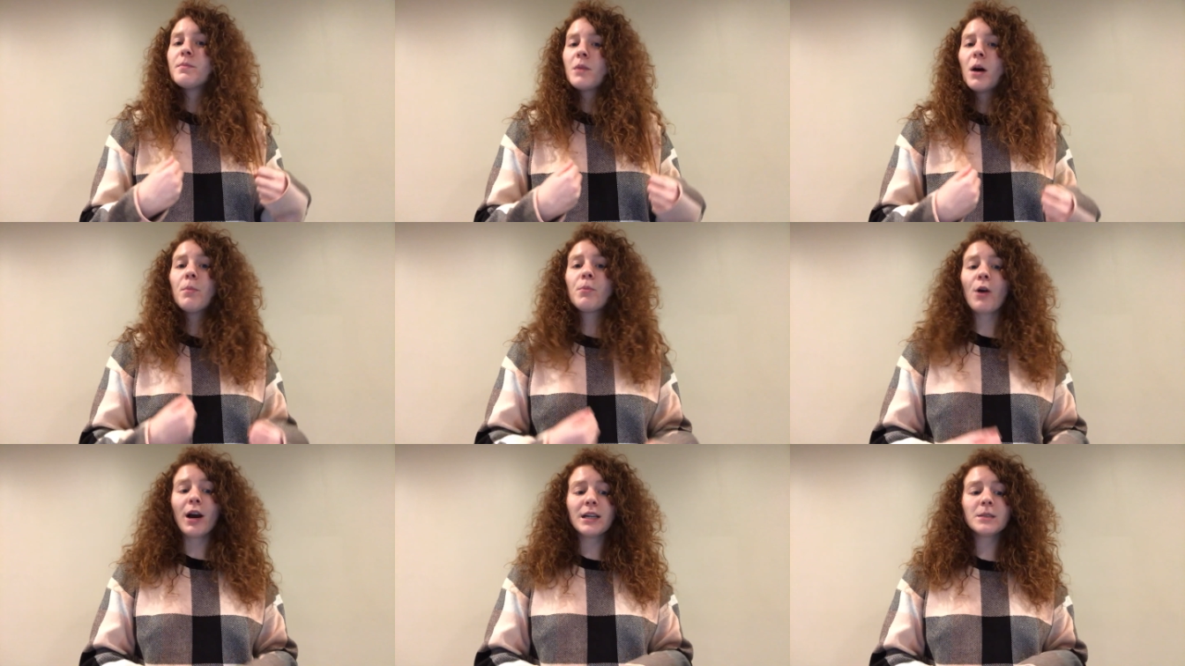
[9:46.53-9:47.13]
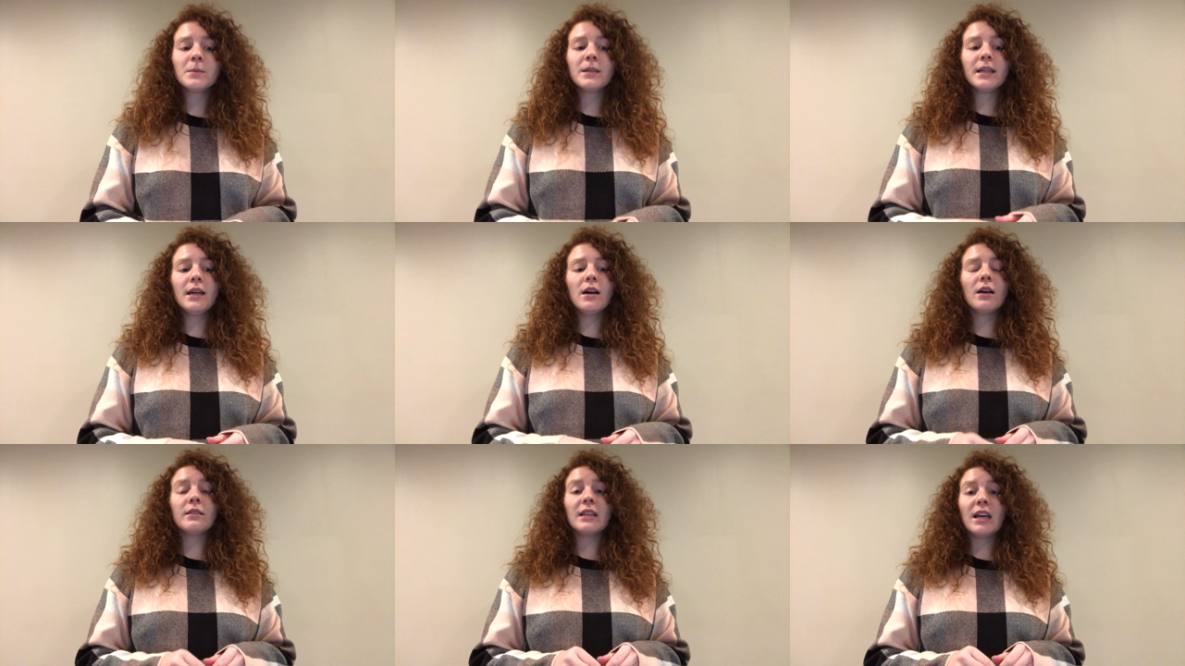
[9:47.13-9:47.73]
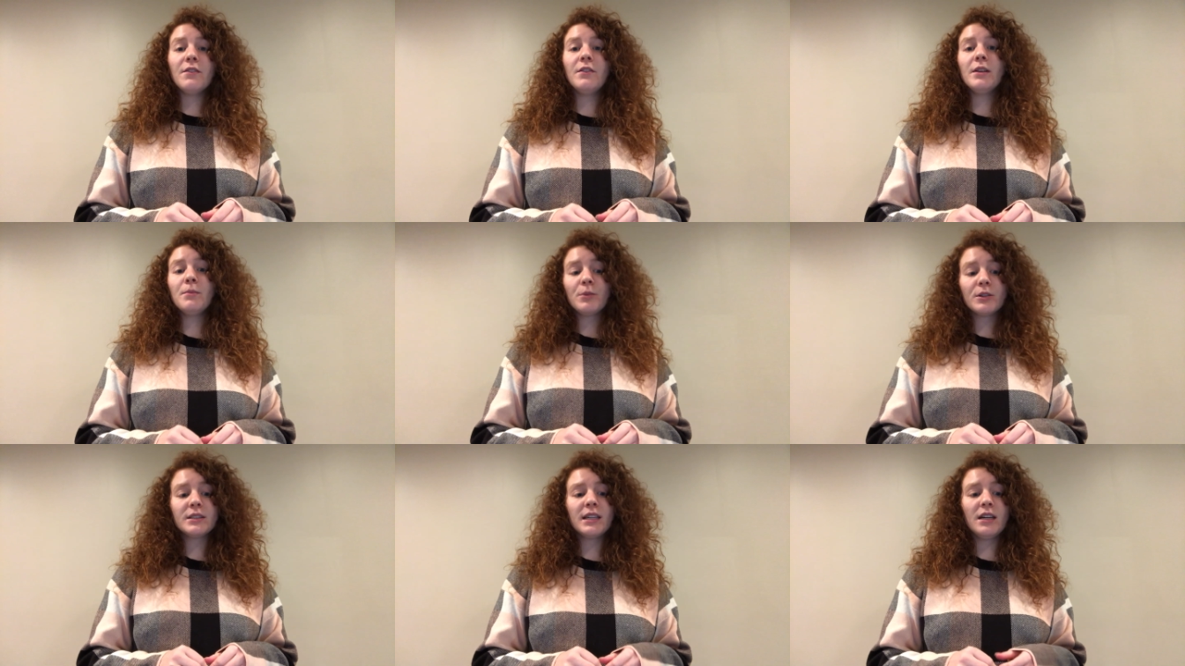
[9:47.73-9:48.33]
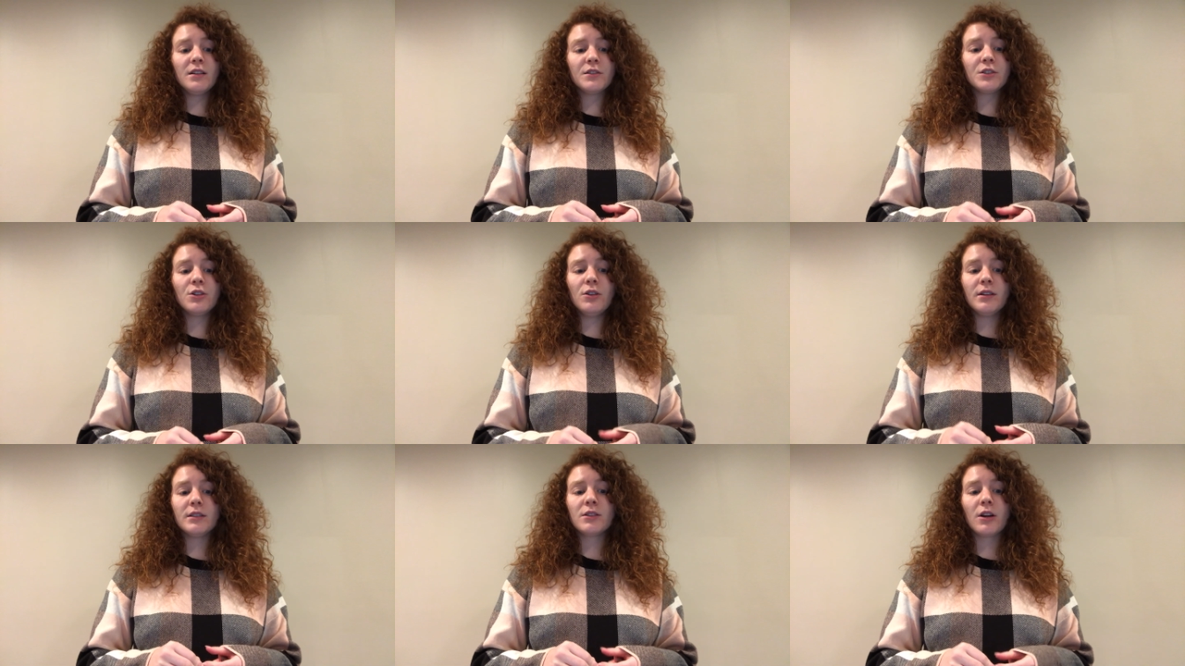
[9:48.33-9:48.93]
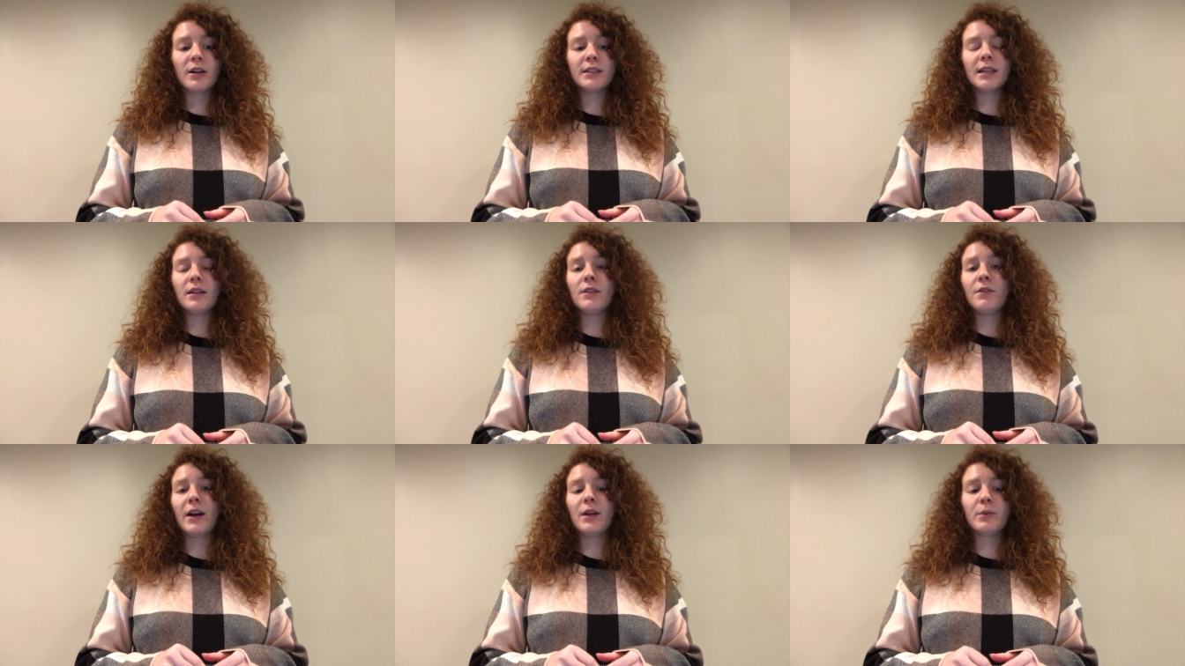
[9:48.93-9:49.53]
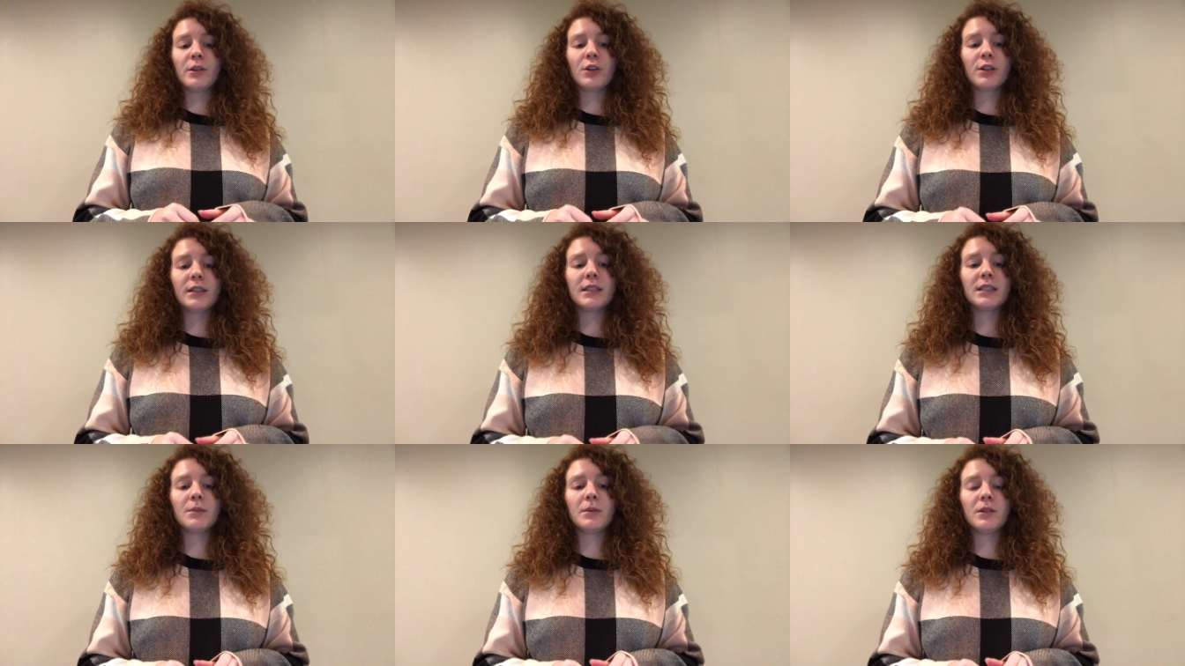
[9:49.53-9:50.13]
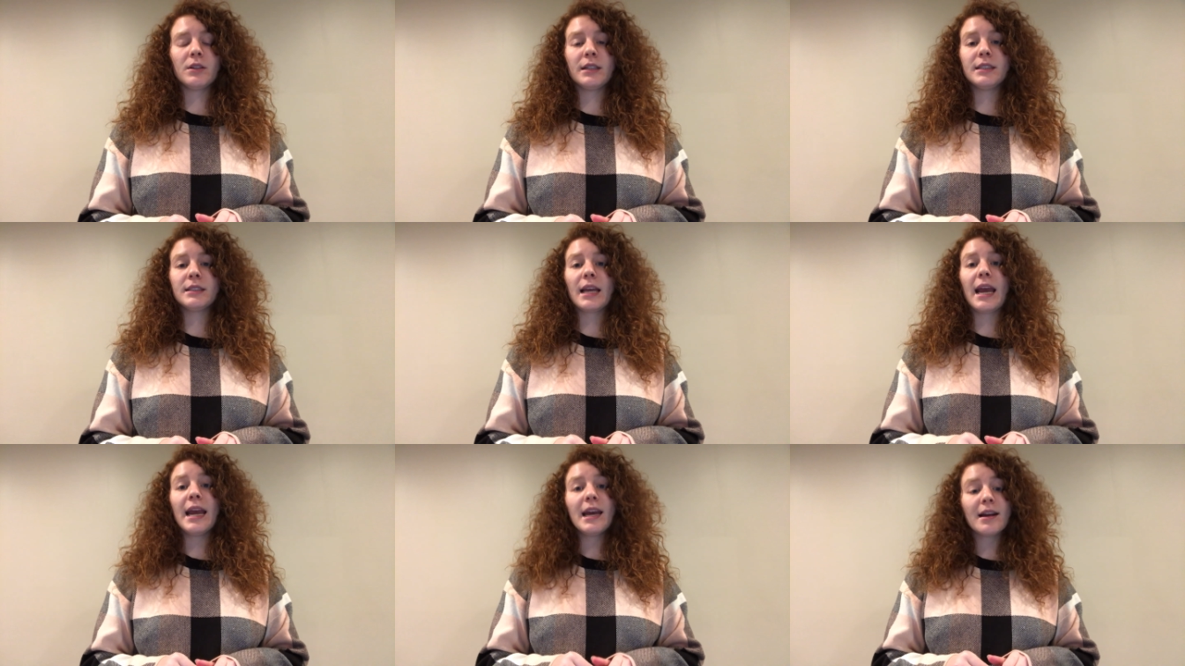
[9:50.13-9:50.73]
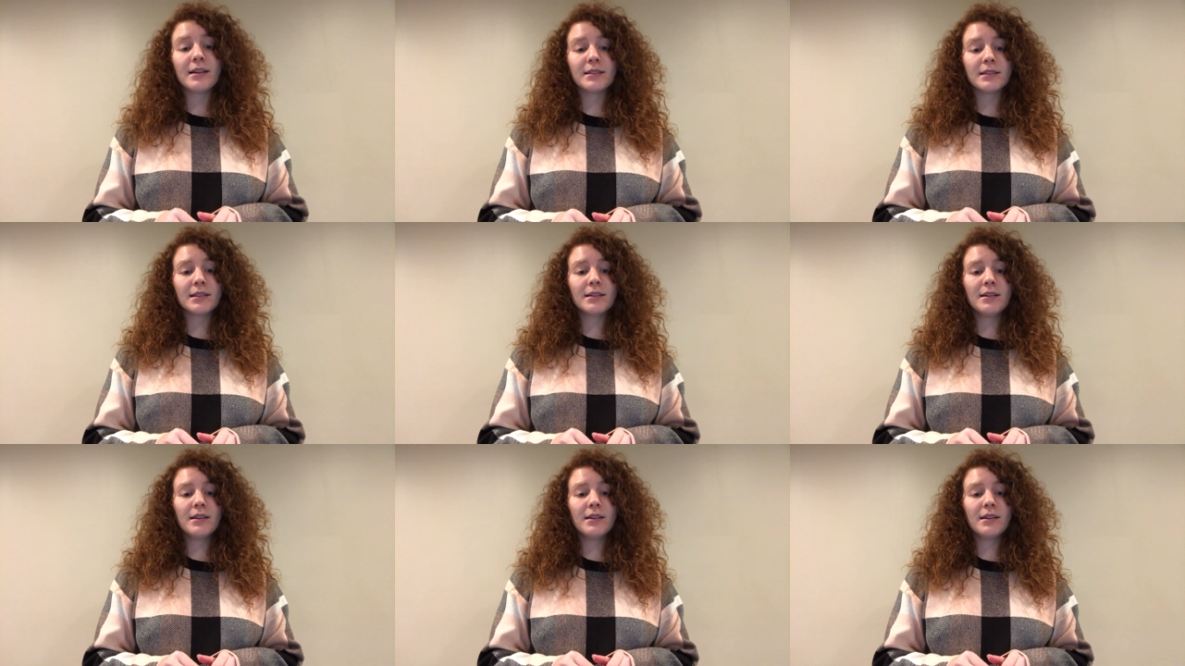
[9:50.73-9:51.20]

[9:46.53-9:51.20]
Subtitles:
Approximately 11% of students are identified with learning disabilities and